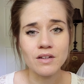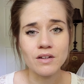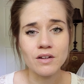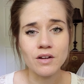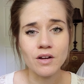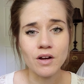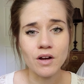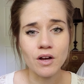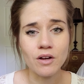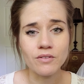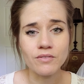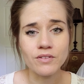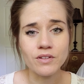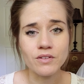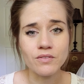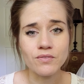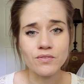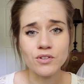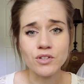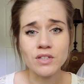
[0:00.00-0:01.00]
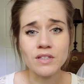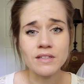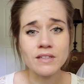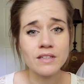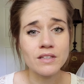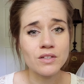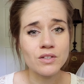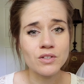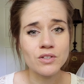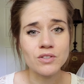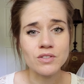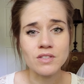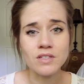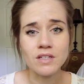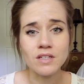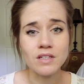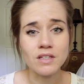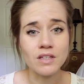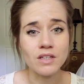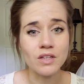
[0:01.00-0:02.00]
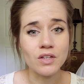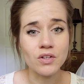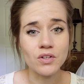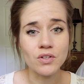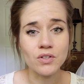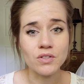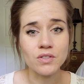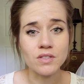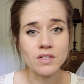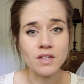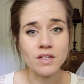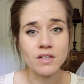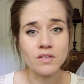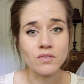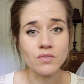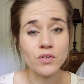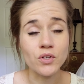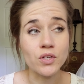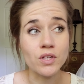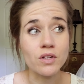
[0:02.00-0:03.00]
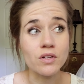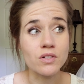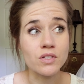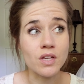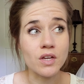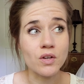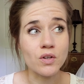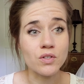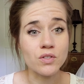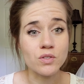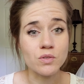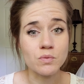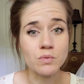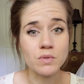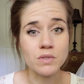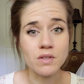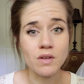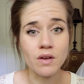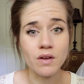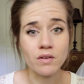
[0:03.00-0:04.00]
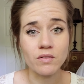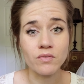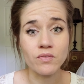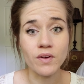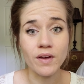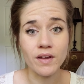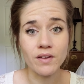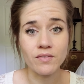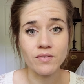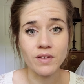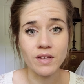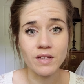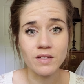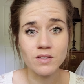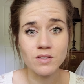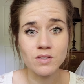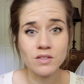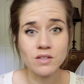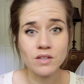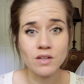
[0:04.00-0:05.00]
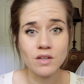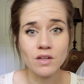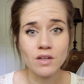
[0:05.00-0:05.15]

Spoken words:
coffee for years and years, and for years I also was on Vyvanse.